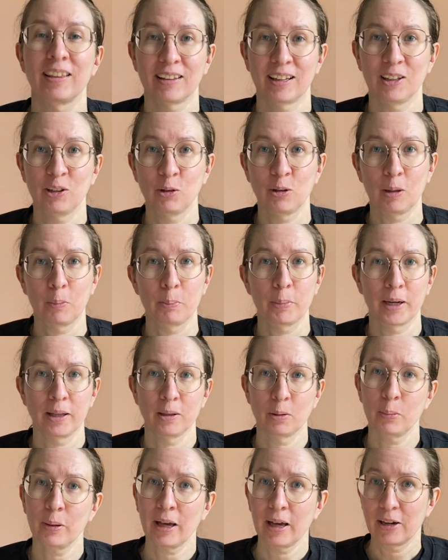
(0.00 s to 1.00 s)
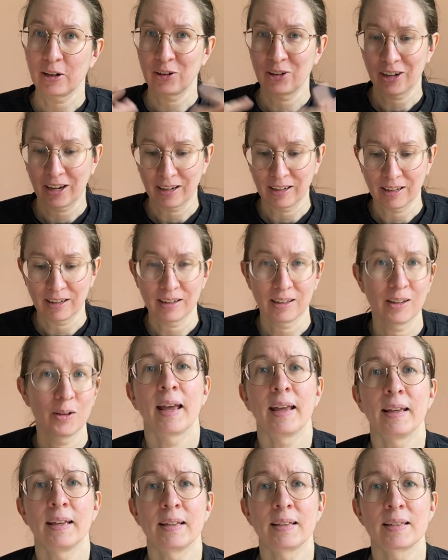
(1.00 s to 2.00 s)
that you can buy the pattern and knit it.
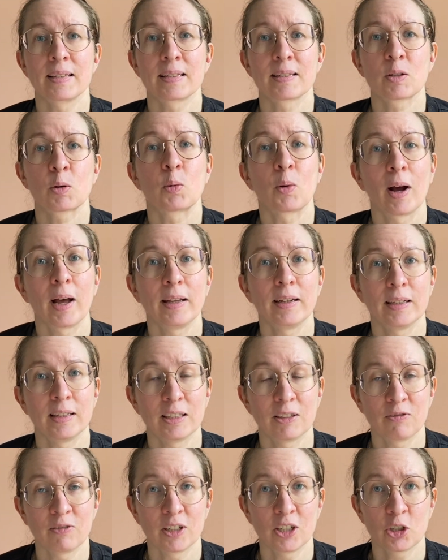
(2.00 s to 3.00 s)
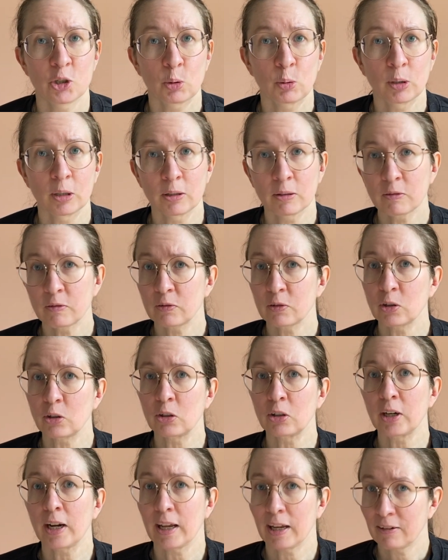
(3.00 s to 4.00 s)
It's quite individual
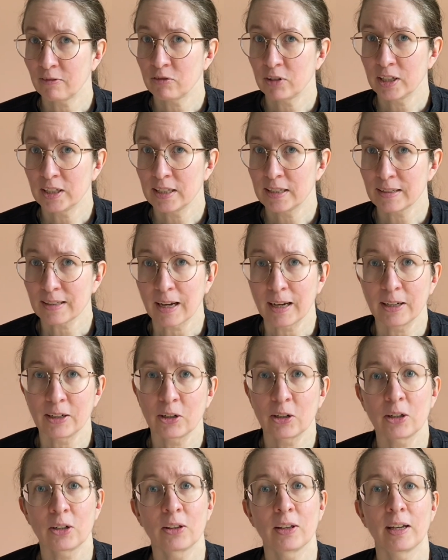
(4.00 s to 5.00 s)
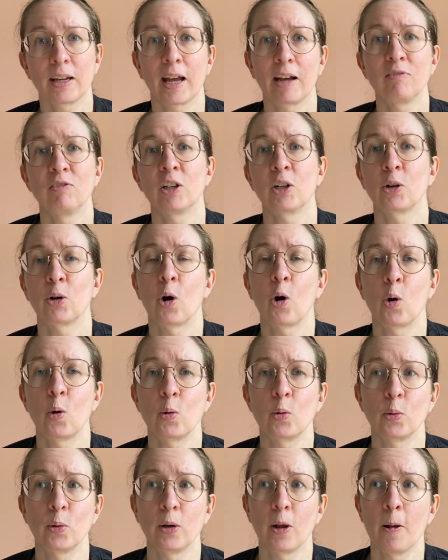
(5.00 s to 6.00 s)
for every designer. They have their
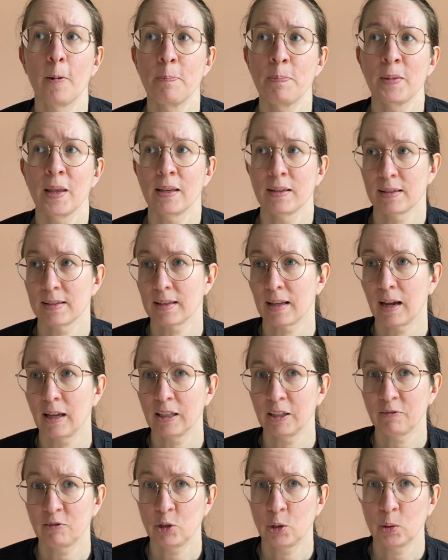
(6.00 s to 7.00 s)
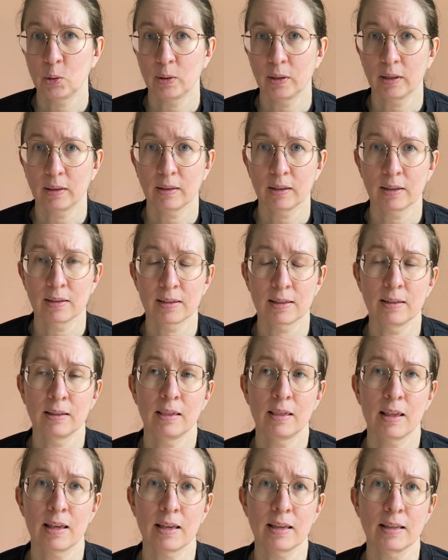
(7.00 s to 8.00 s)
own style of doing these
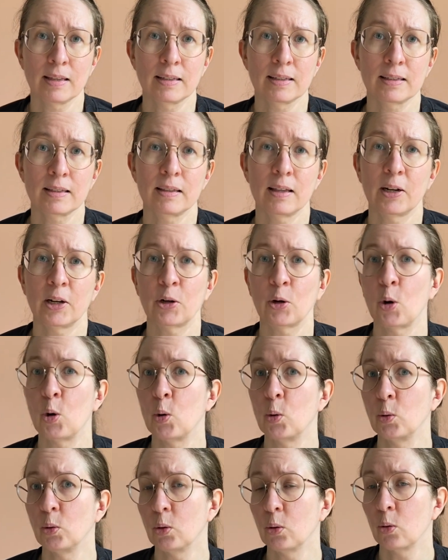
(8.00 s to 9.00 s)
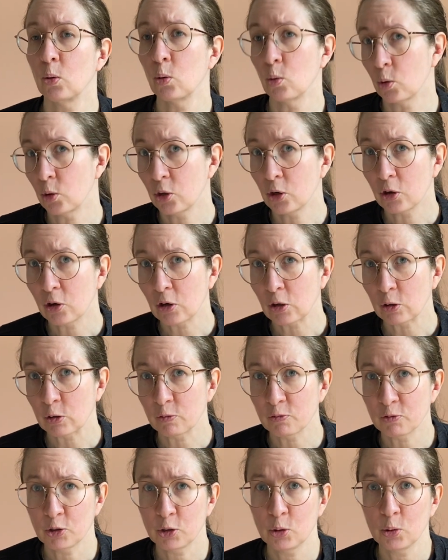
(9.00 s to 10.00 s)
things, their own order
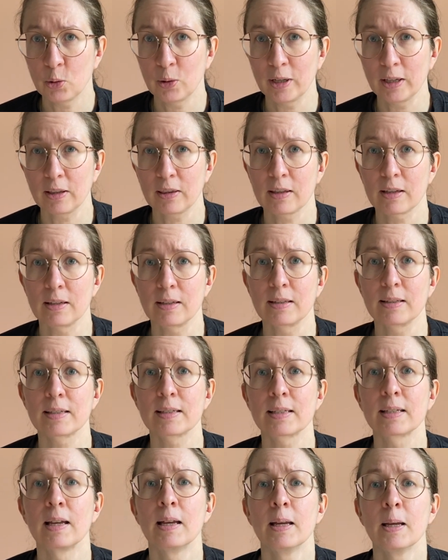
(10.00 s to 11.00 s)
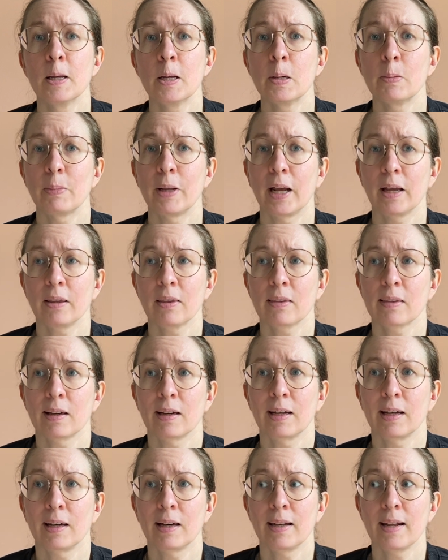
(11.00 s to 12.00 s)
of doing things, but I
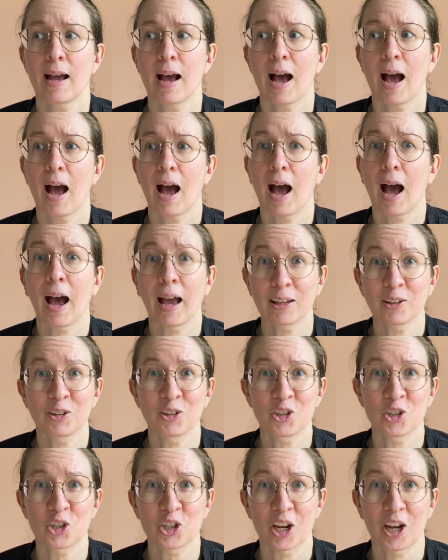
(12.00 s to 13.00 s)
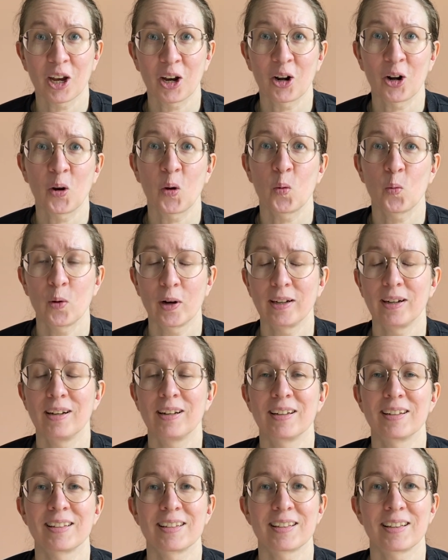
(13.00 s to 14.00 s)
thought I could share what it
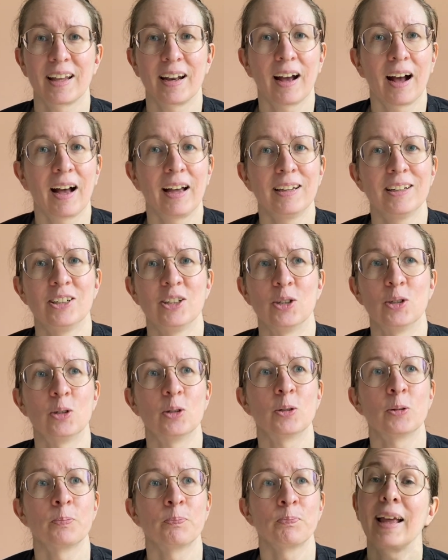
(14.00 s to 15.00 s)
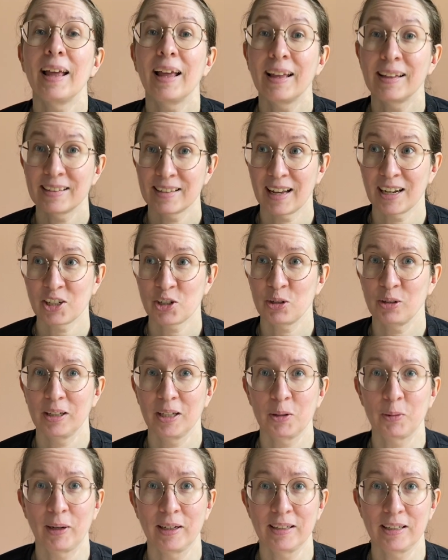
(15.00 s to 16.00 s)
is that I do. It's actually
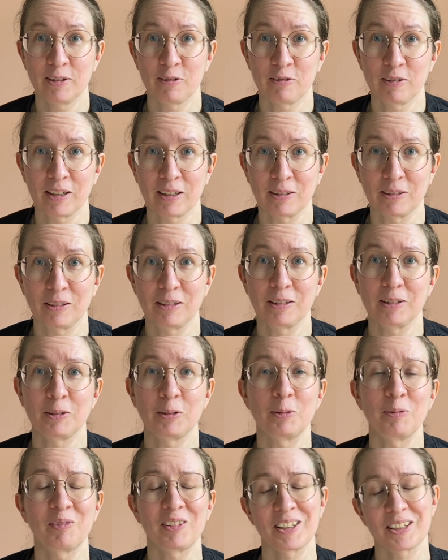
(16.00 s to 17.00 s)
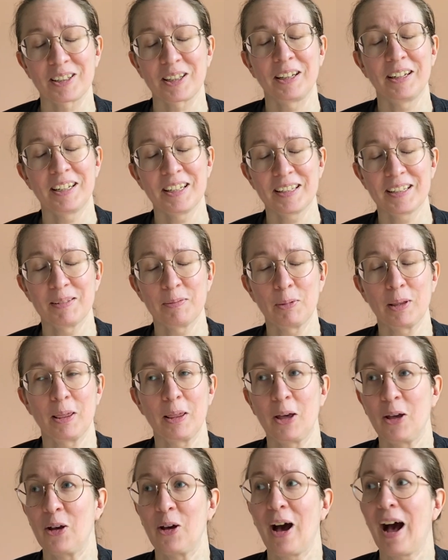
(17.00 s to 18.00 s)
quite difficult because
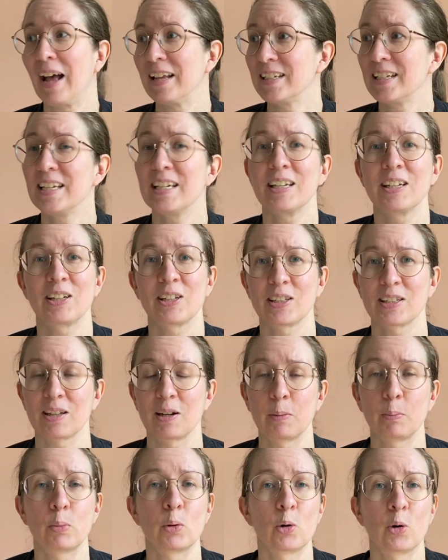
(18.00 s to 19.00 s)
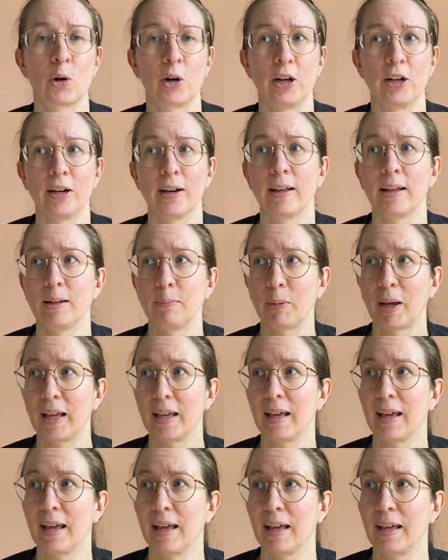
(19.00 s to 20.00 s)
the ideas are born in my
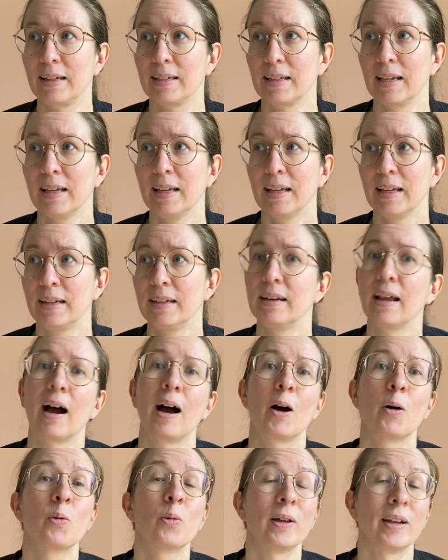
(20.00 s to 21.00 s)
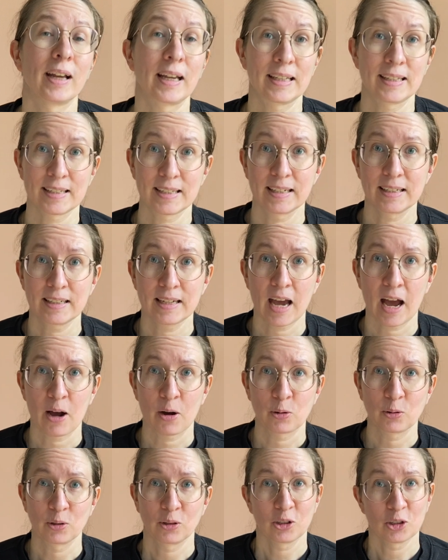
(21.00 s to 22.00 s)
head, not when I sit
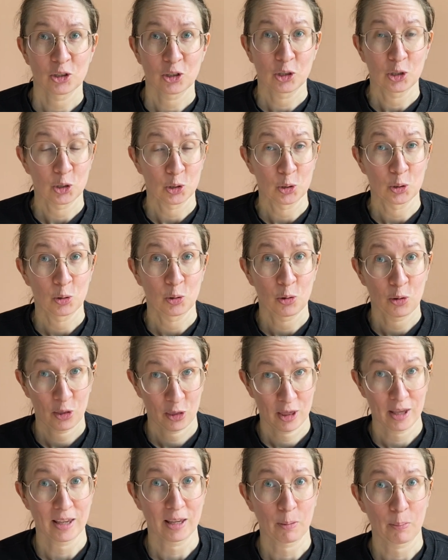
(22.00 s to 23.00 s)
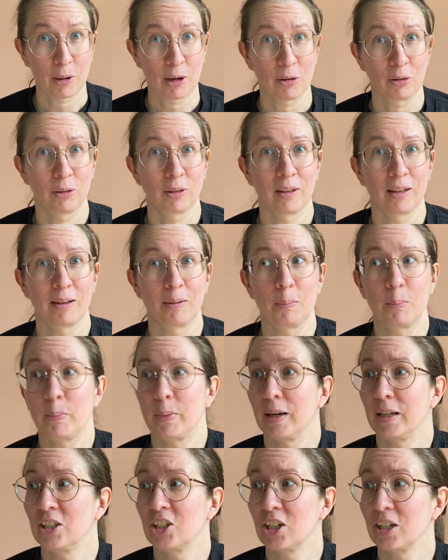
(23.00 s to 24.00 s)
down to think about them,
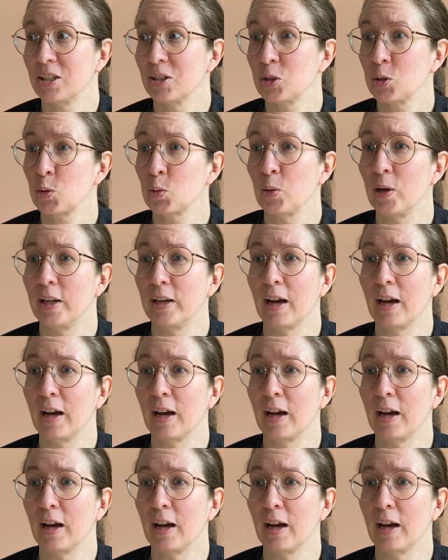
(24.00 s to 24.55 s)
but just when